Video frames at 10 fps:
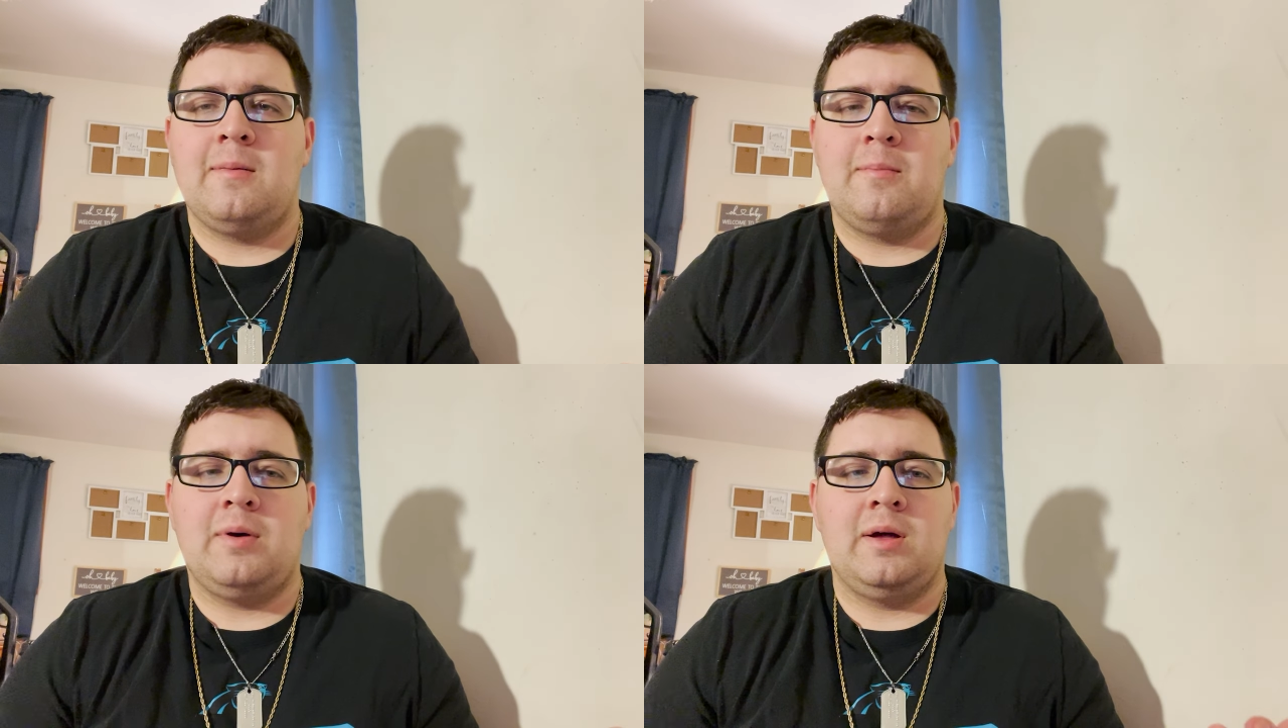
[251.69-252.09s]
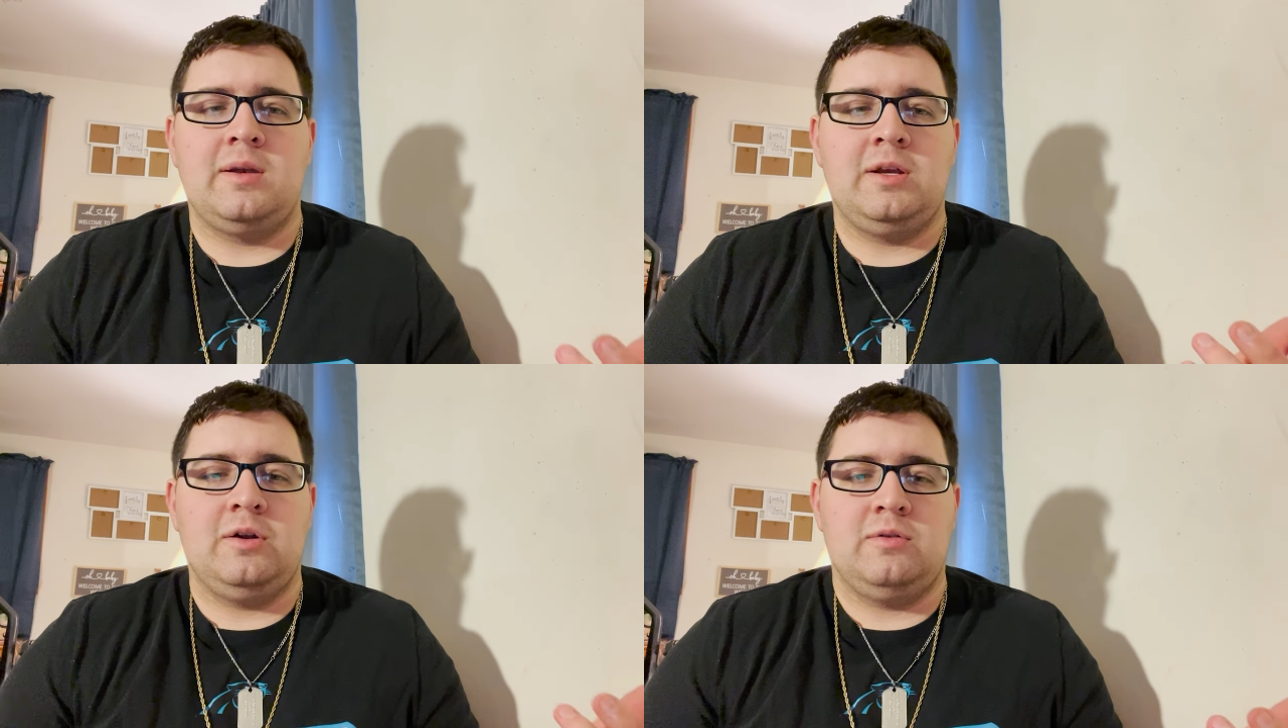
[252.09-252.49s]
but,
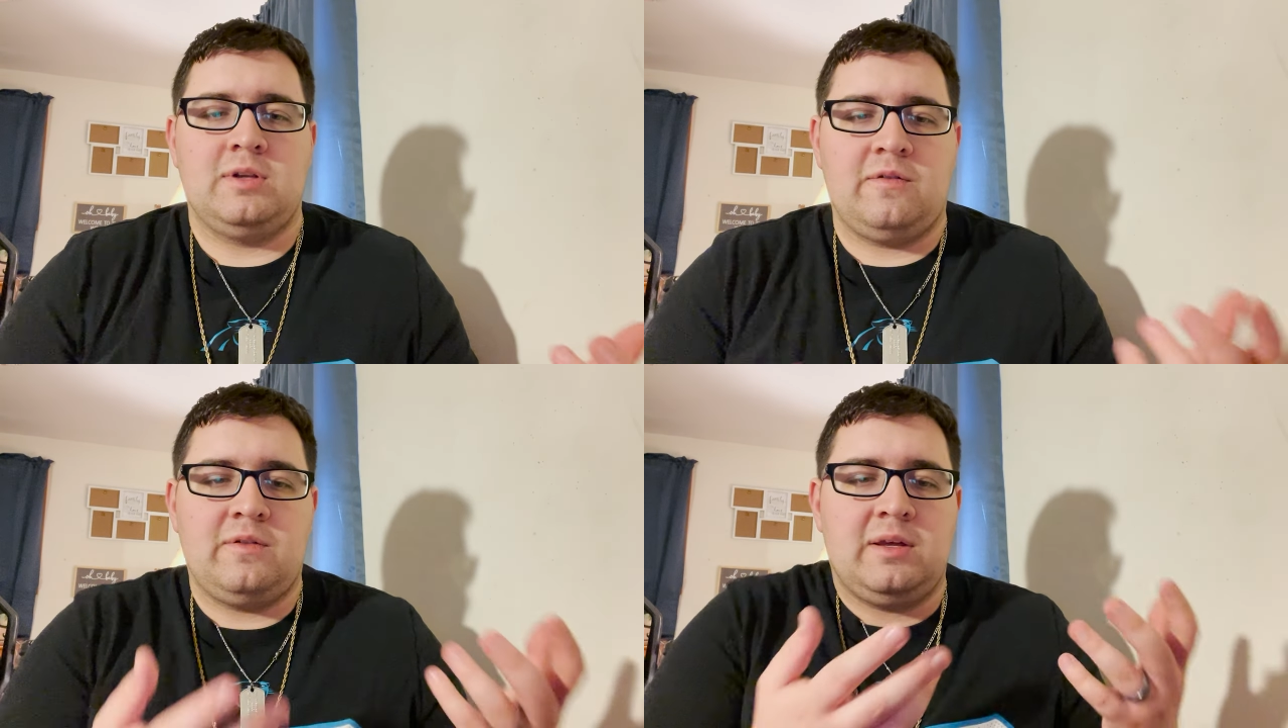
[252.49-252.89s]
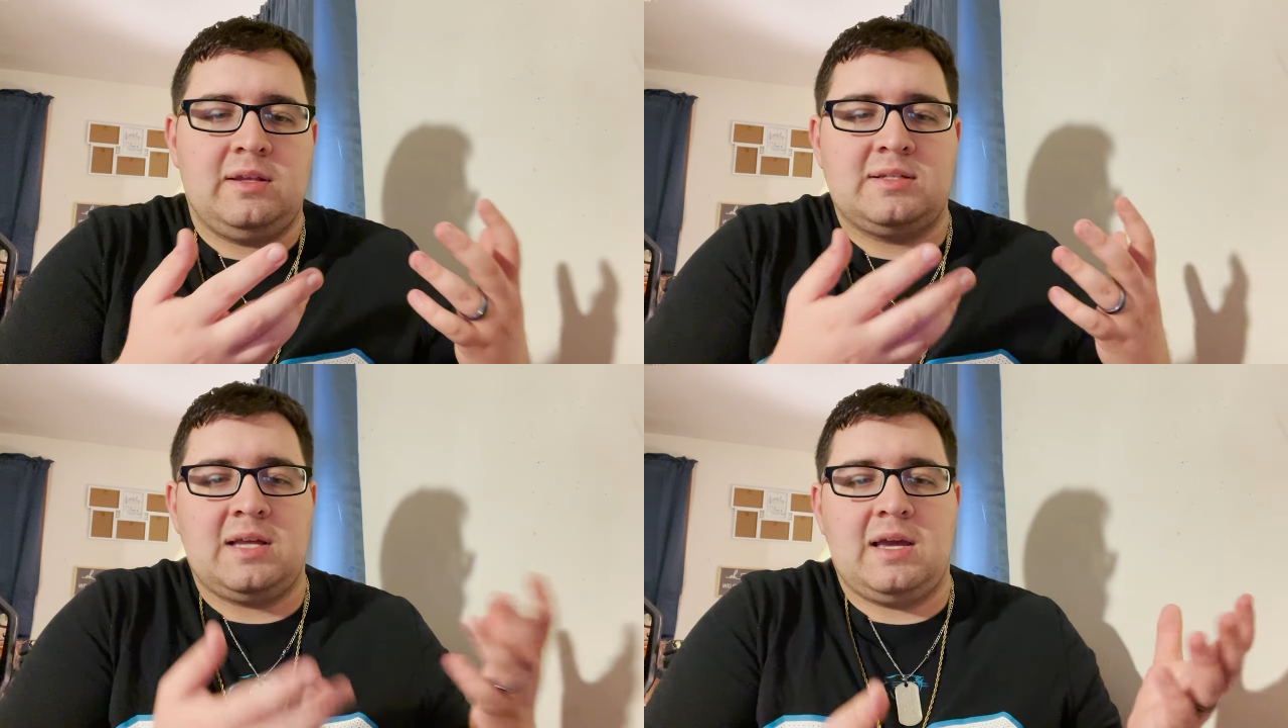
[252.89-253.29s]
you know, definitely a
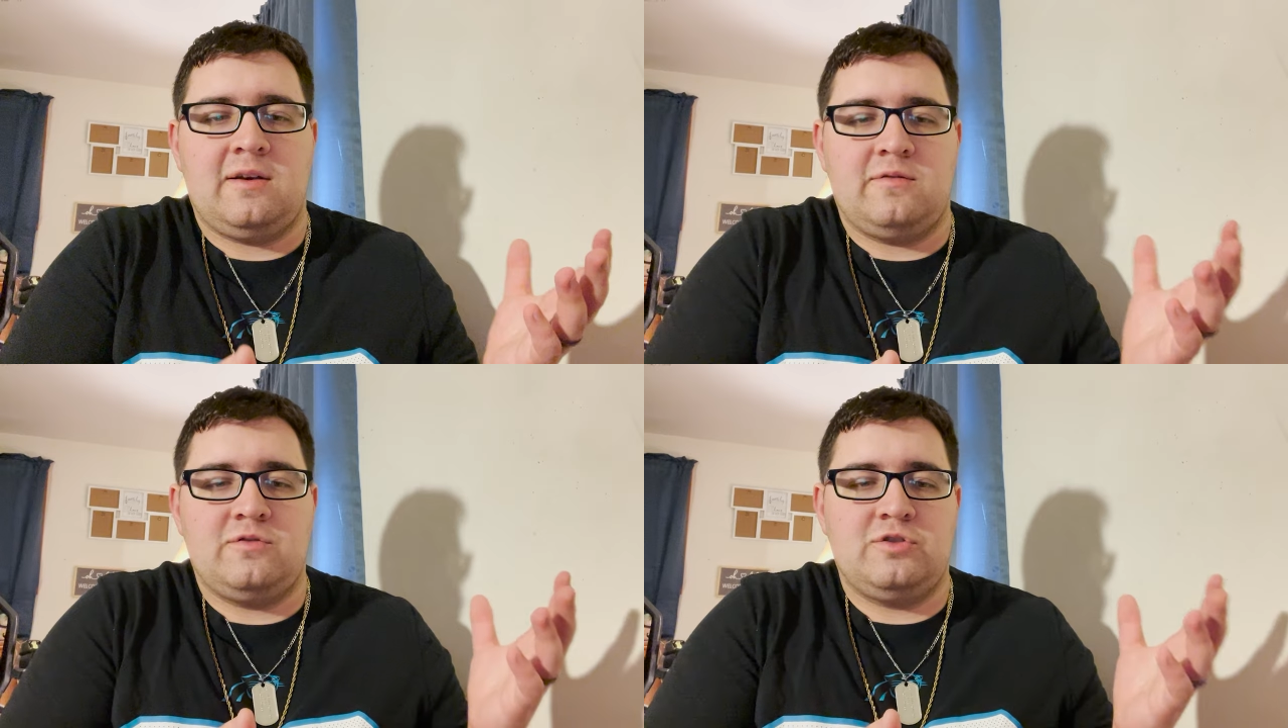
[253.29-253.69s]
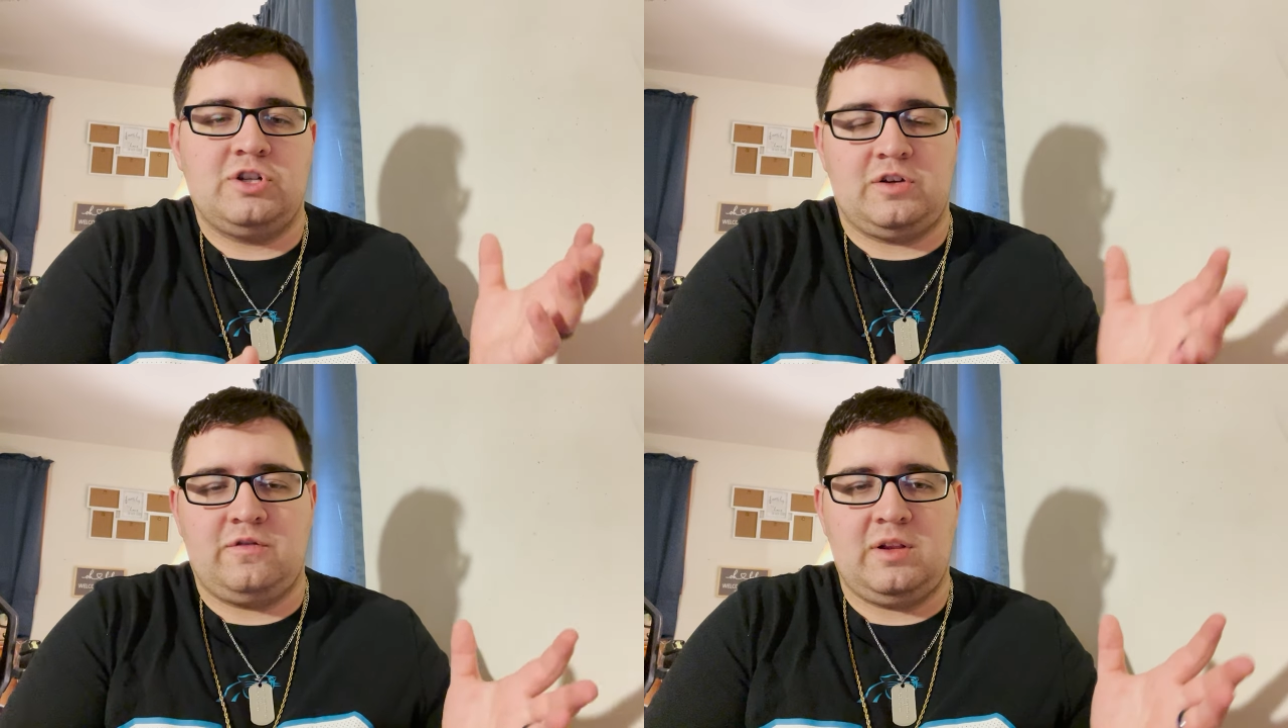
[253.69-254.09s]
sign of
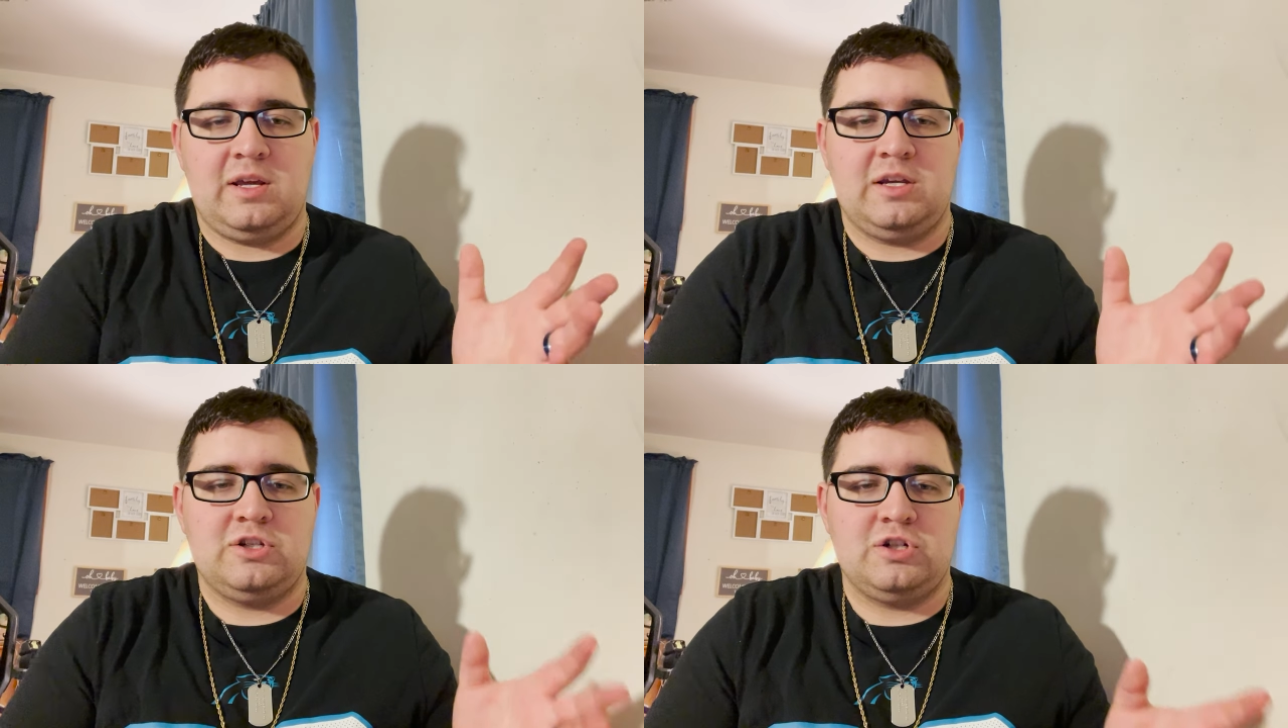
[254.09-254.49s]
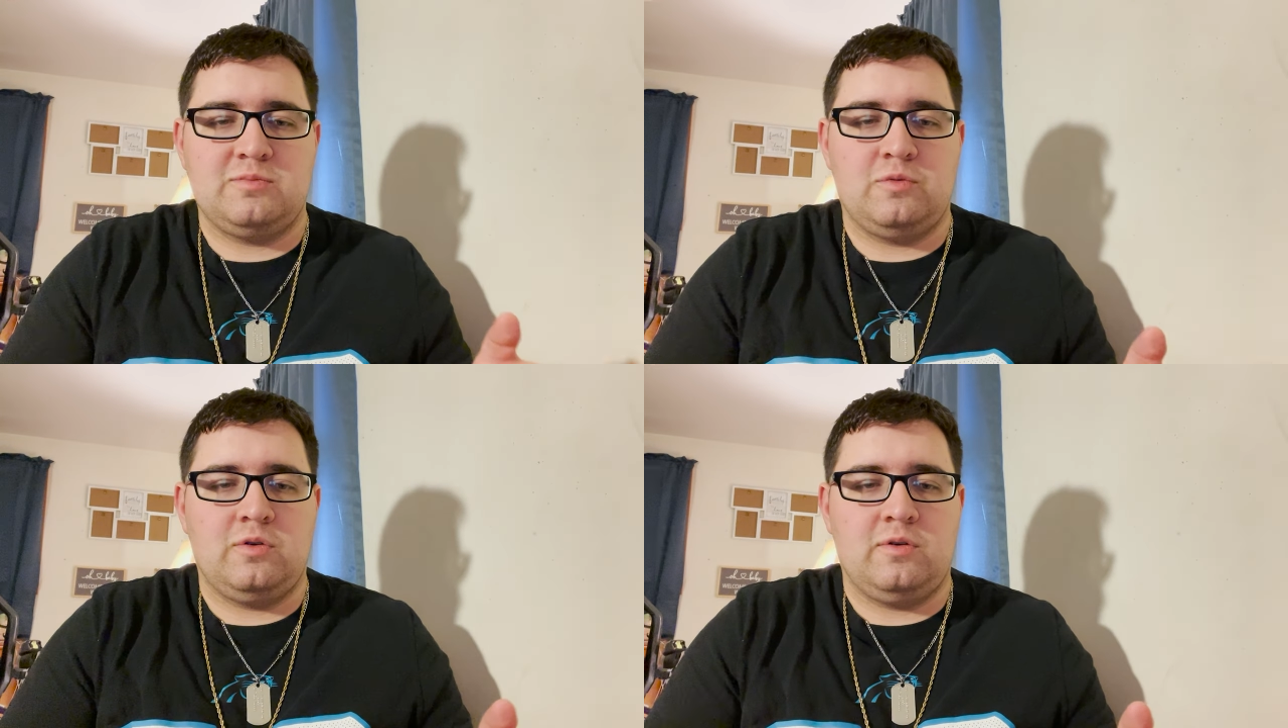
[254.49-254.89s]
Chick-fil-A is just
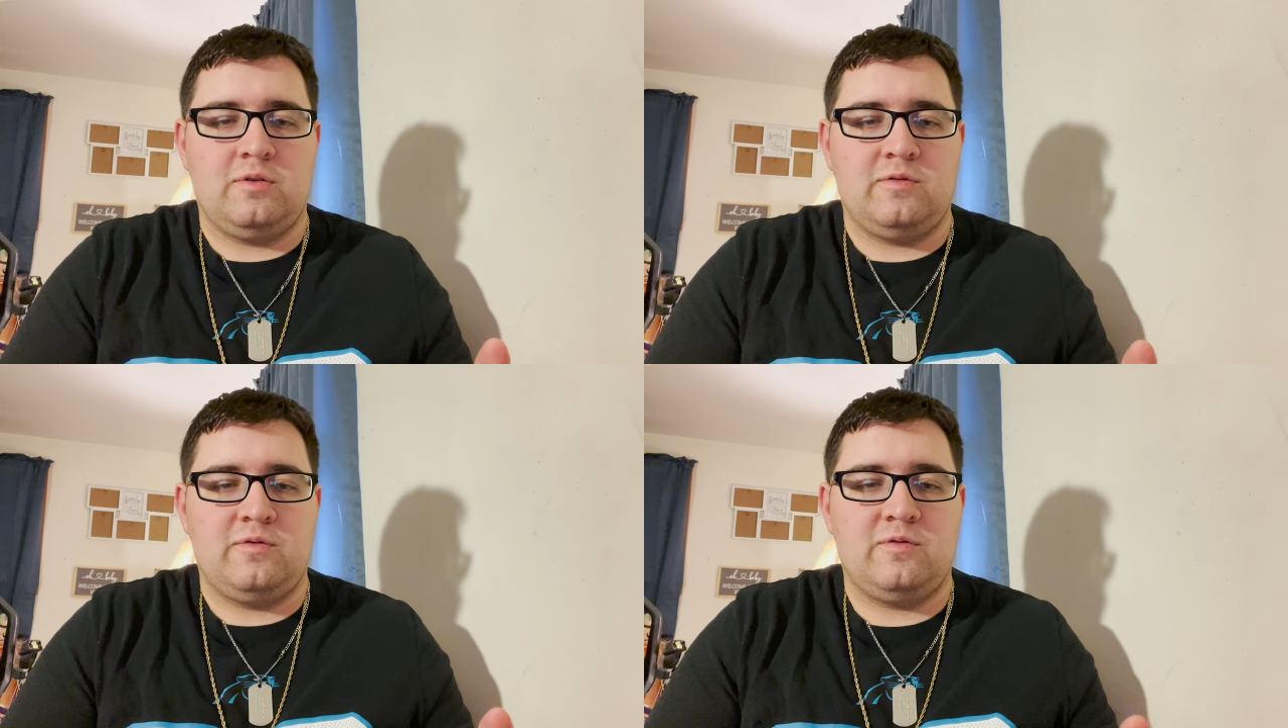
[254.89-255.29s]
more of